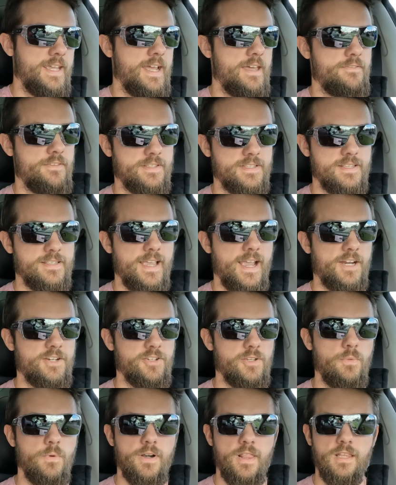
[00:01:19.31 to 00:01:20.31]
Yeah, this is
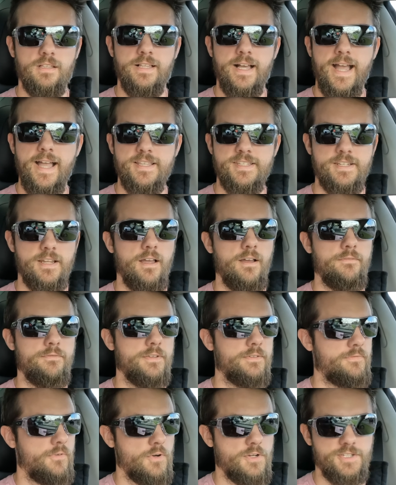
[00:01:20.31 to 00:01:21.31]
actually one of the last of
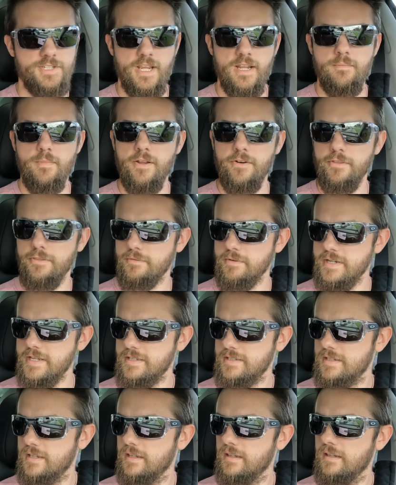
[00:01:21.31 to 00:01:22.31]
the first gen Model
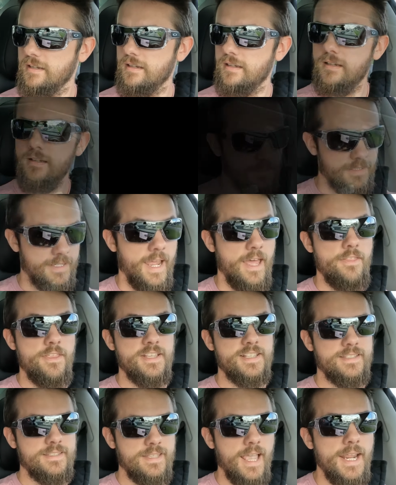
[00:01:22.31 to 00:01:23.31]
3s. Yeah,
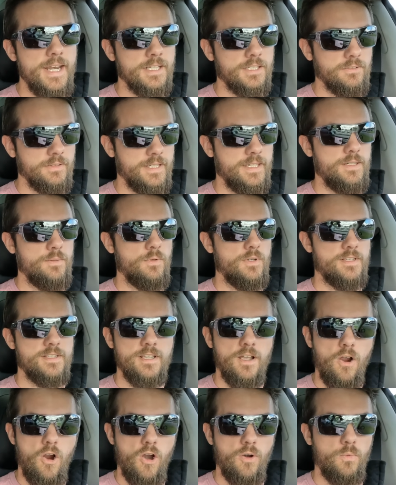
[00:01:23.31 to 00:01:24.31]
this technically was
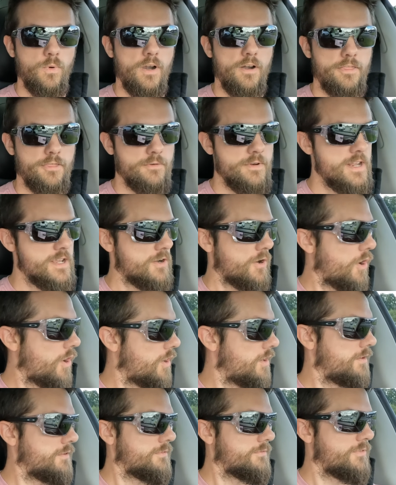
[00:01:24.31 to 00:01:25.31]
a hardware 3
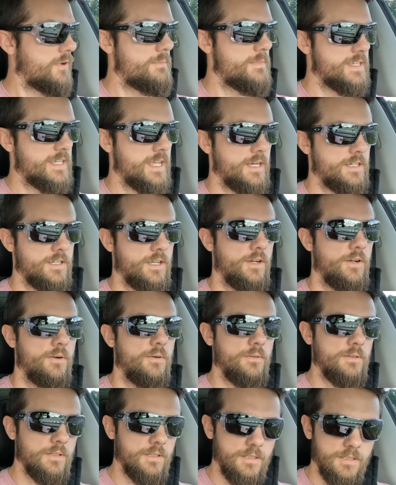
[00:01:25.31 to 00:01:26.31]
car from the
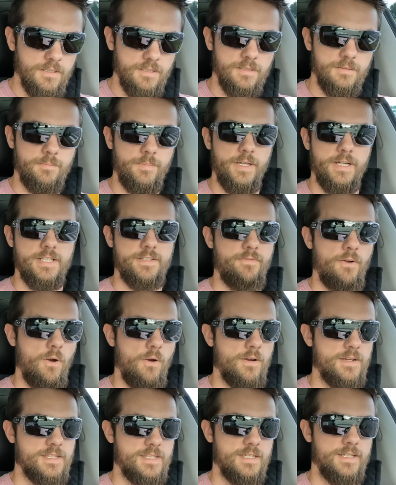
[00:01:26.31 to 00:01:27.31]
get-go, but as
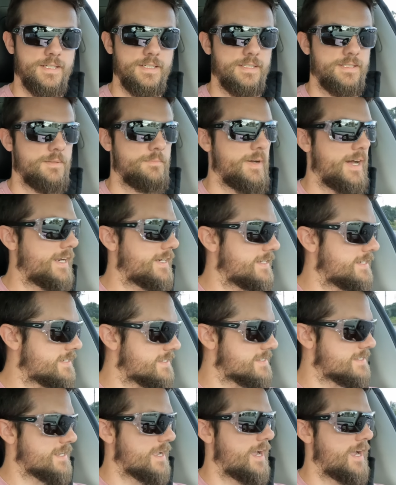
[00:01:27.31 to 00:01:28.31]
far as the body
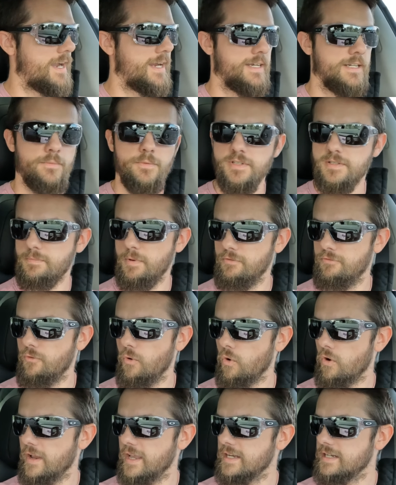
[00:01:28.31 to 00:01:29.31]
design, it was
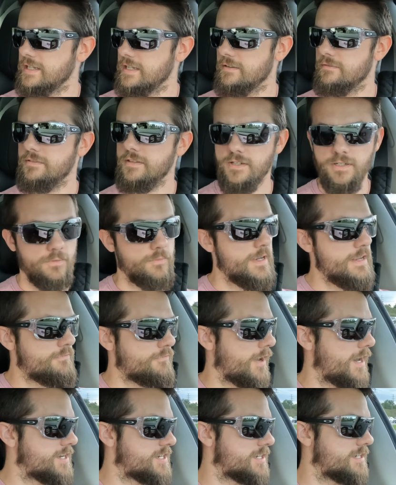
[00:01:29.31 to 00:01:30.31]
before any of the
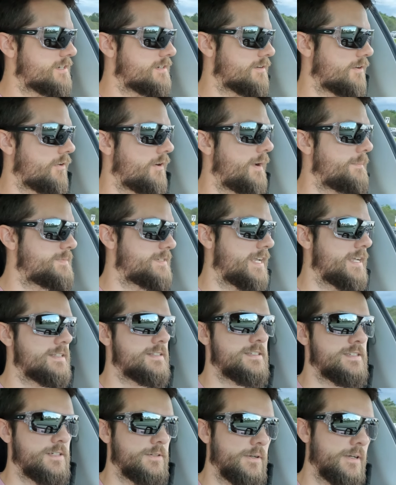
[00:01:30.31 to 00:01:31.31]
refresh or
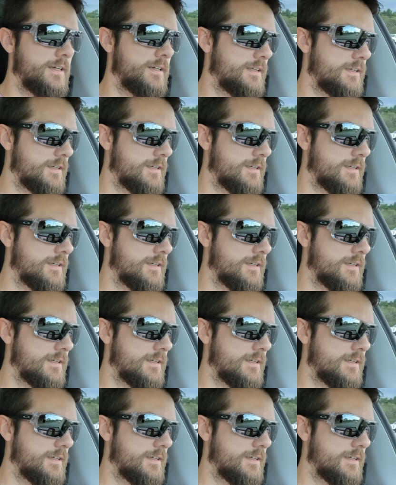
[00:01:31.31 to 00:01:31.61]
updates to it.